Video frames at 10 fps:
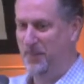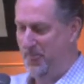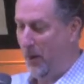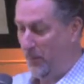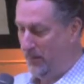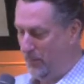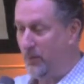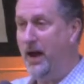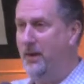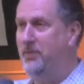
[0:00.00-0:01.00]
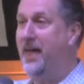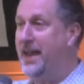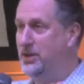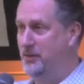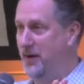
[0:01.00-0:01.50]
No,
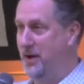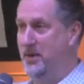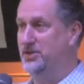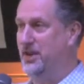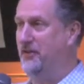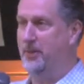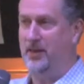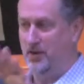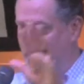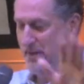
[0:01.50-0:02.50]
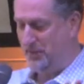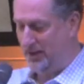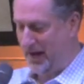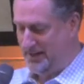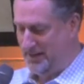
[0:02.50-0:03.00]
thank you very much to everybody. And there's people
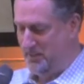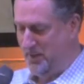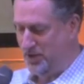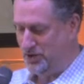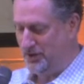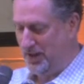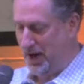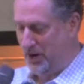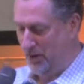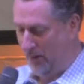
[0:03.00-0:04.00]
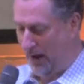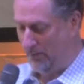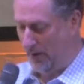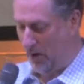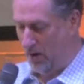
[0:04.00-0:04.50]
that I didn't mention that I know are
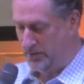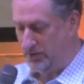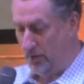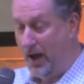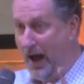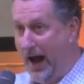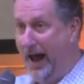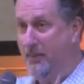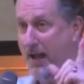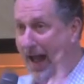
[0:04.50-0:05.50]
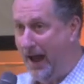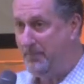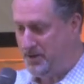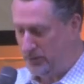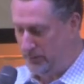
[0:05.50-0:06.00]
out there also. I am
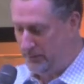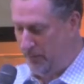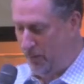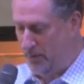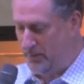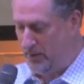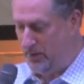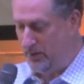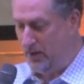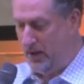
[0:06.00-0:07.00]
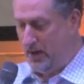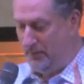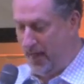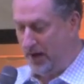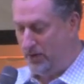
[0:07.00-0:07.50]
happy to inform you
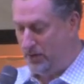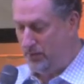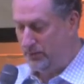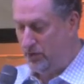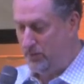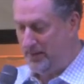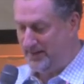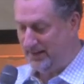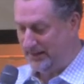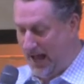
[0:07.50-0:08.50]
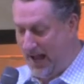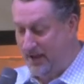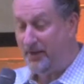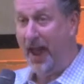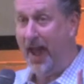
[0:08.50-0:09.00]
that our youth group is
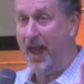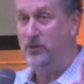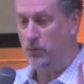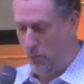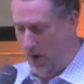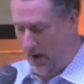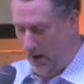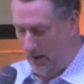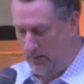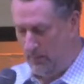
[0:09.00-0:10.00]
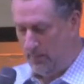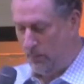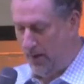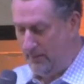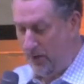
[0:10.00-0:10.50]
alive and well.
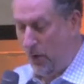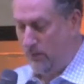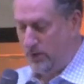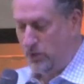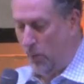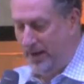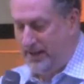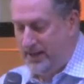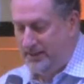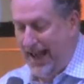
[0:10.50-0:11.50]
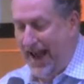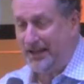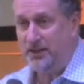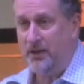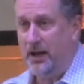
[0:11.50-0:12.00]
We have over 20 kids
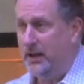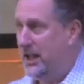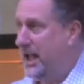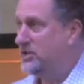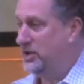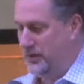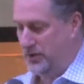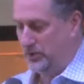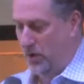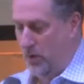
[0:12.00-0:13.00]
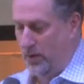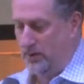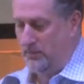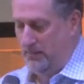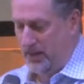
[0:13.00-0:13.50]
active and engaged in this
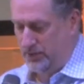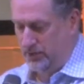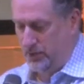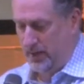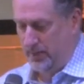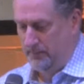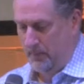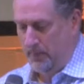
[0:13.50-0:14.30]
growing ministry.